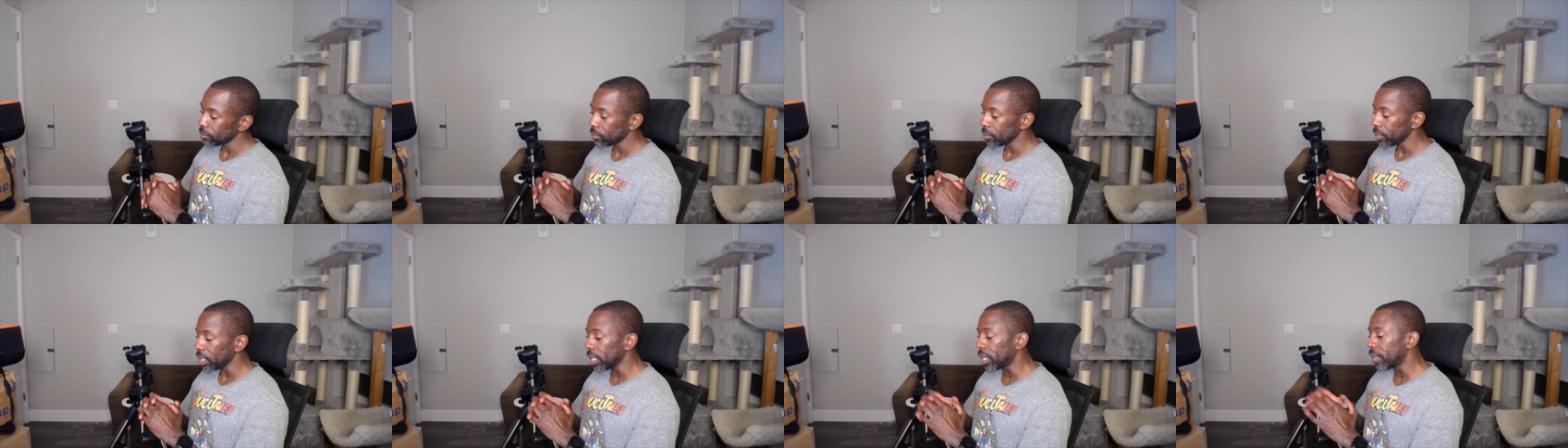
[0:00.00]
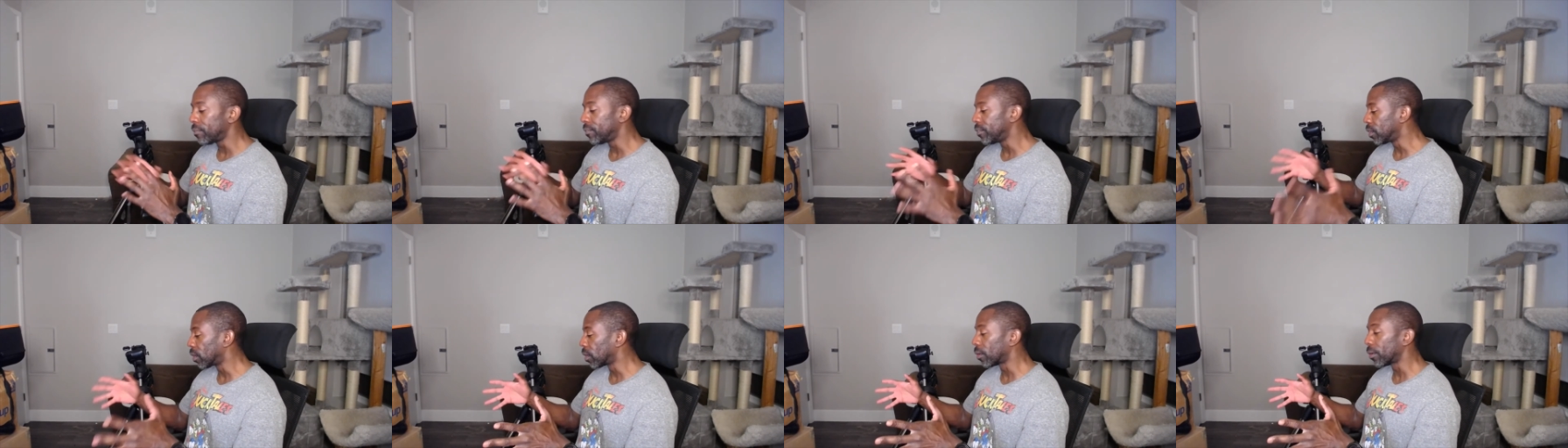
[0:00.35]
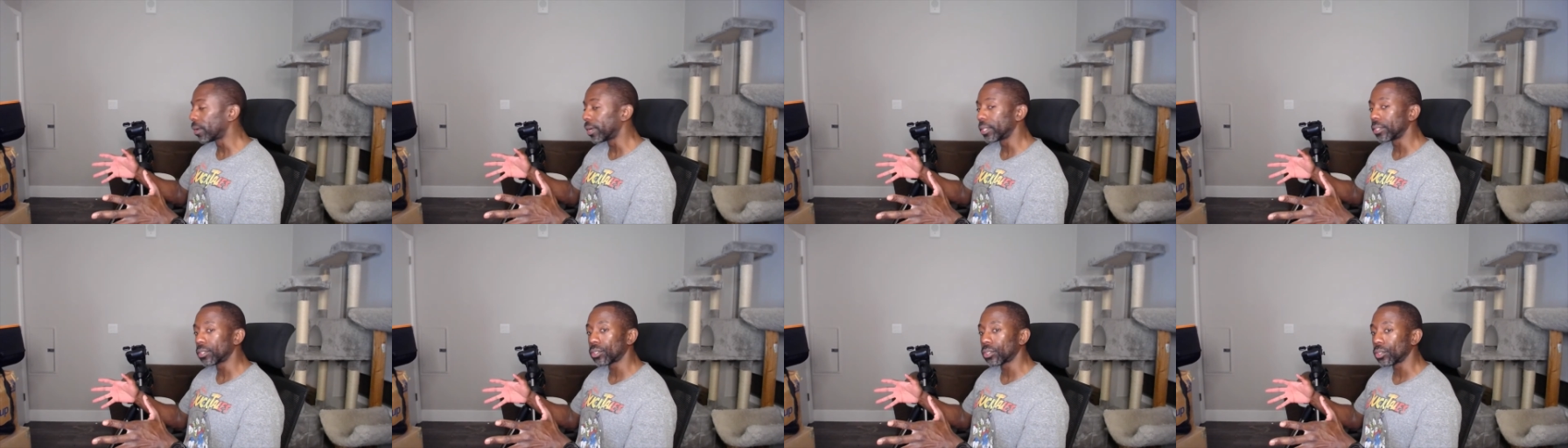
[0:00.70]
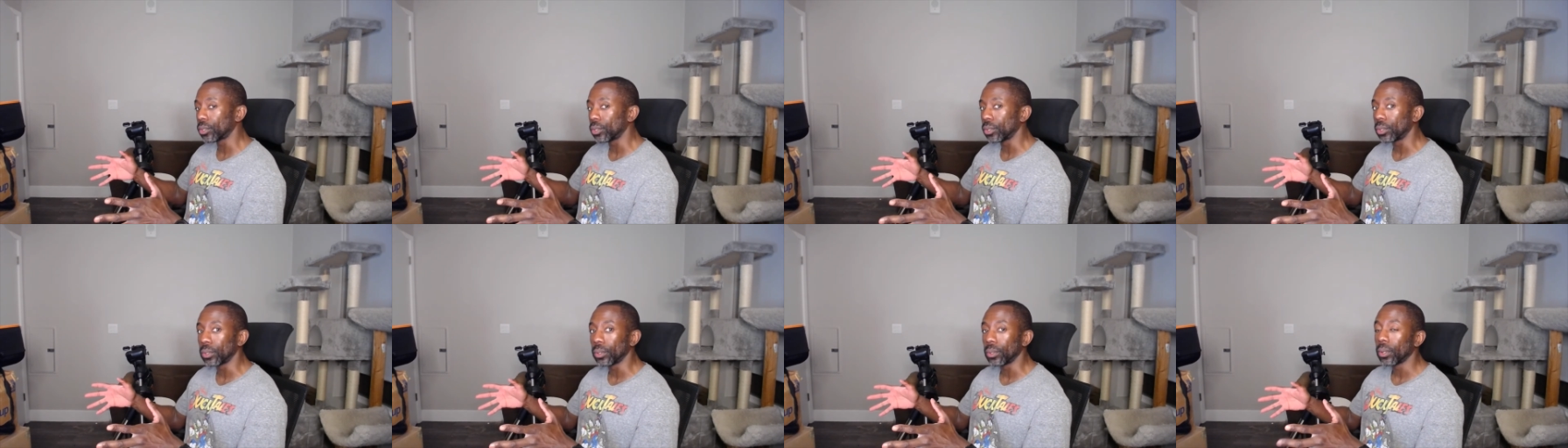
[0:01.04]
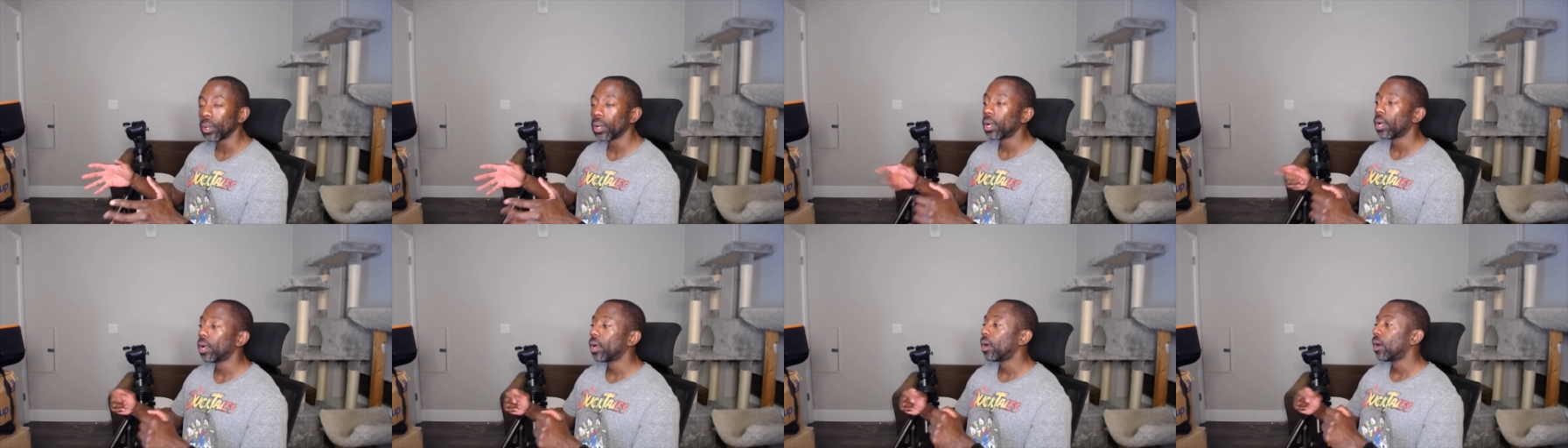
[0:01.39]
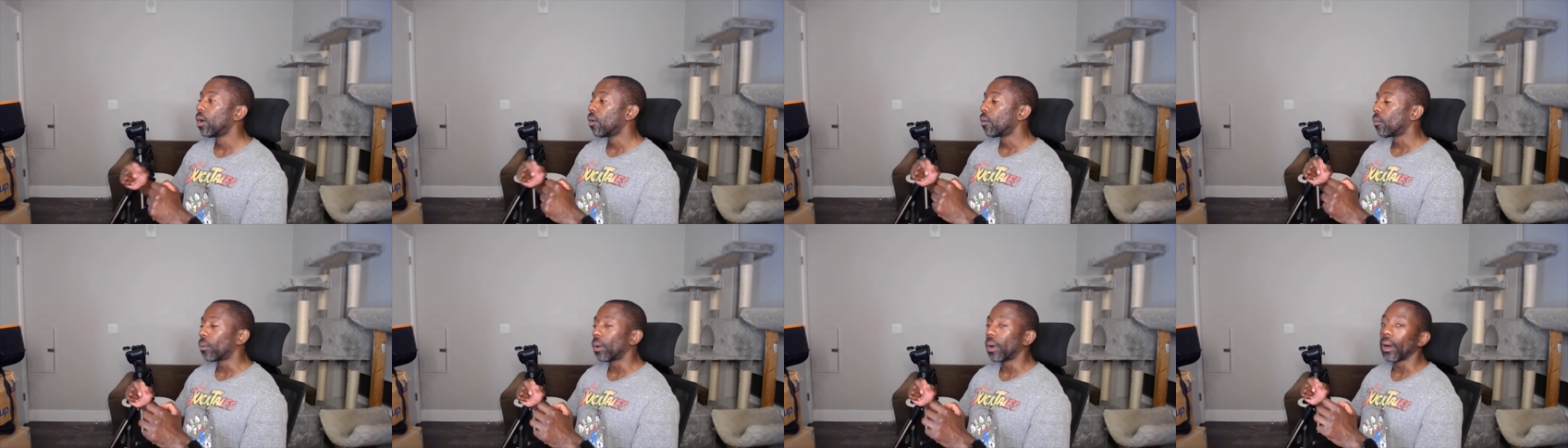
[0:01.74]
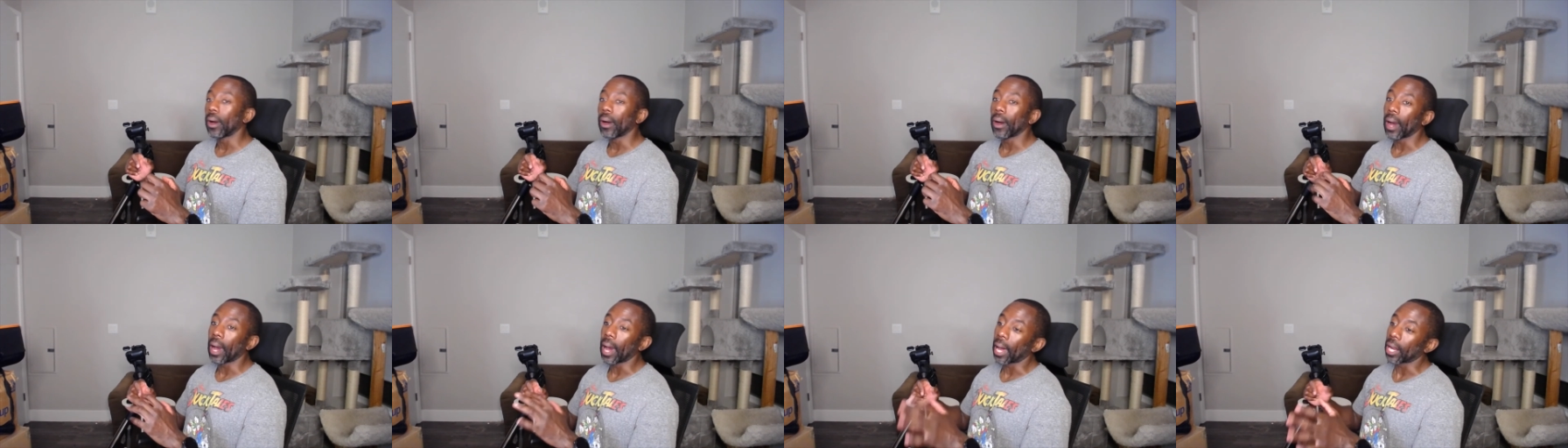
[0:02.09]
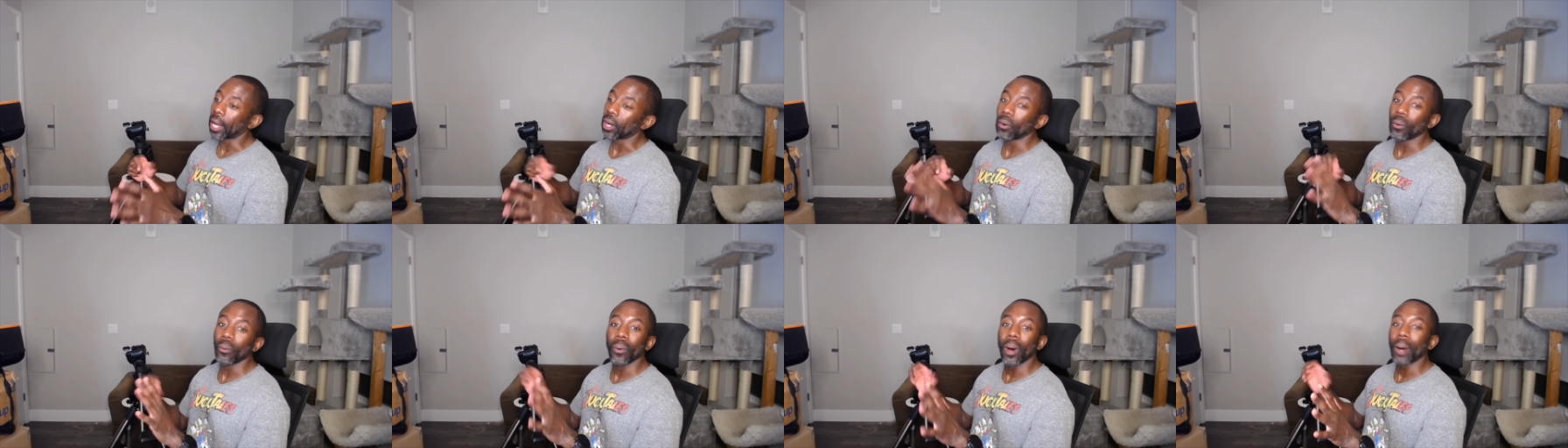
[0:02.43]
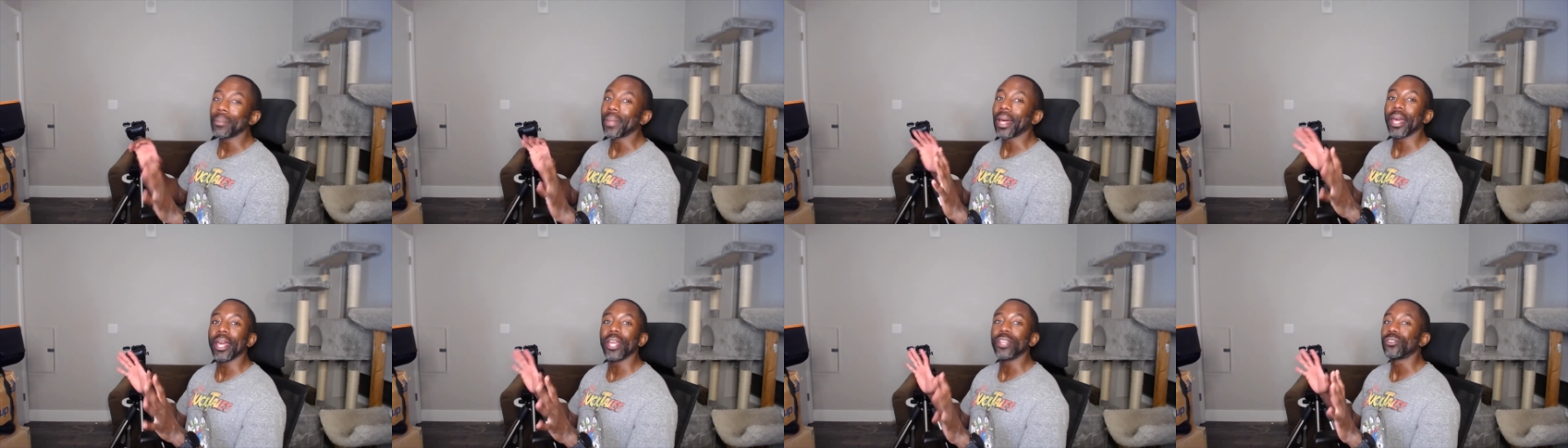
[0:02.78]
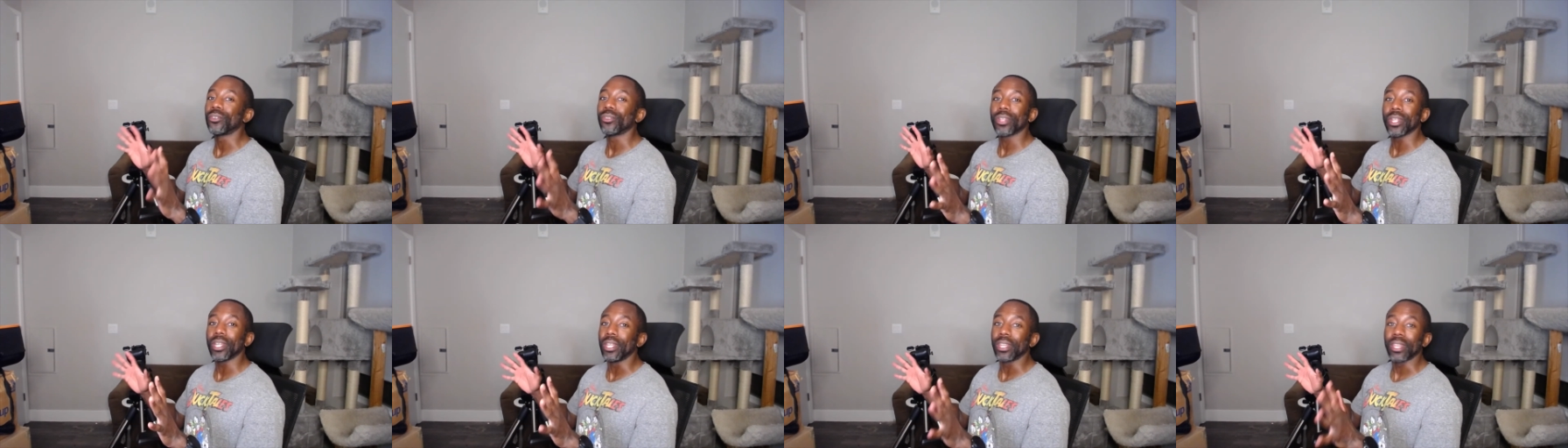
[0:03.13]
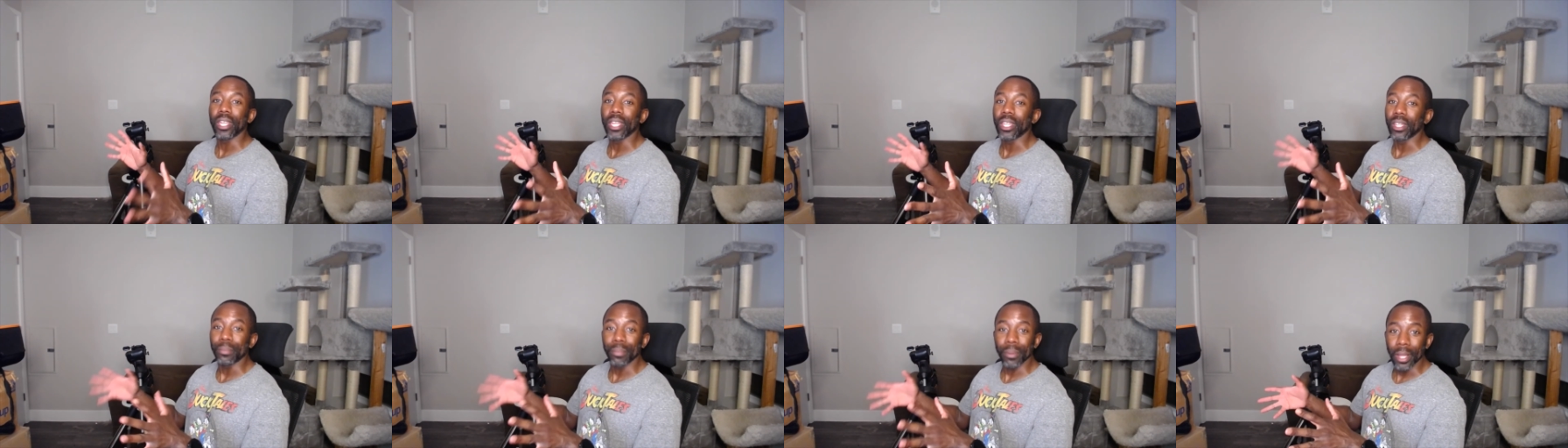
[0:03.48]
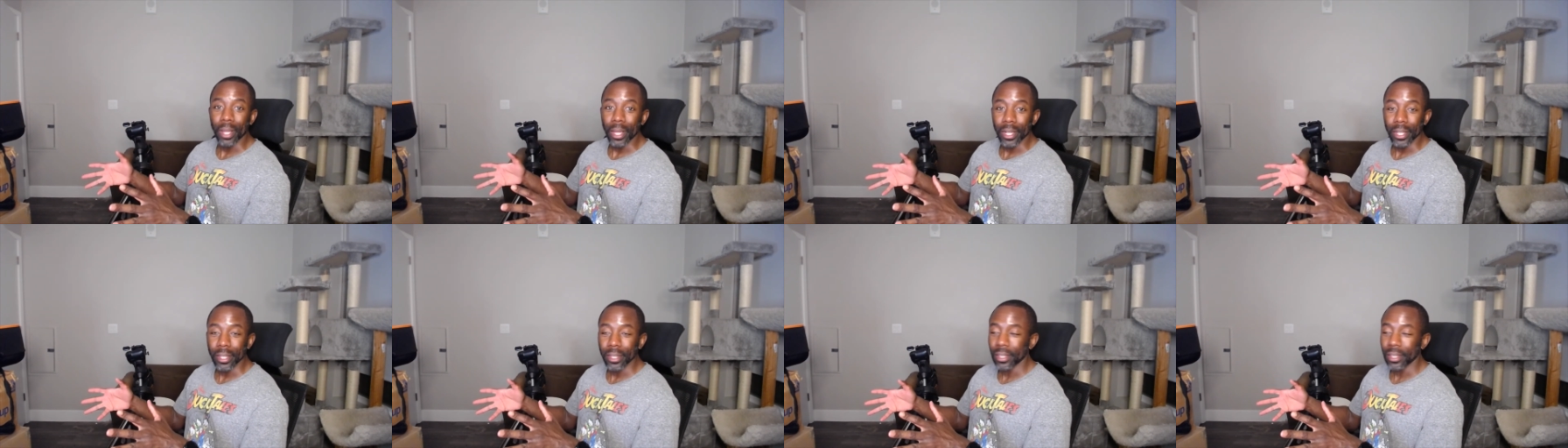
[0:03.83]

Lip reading: If you're into, well, I'm not interested in seeing the planets.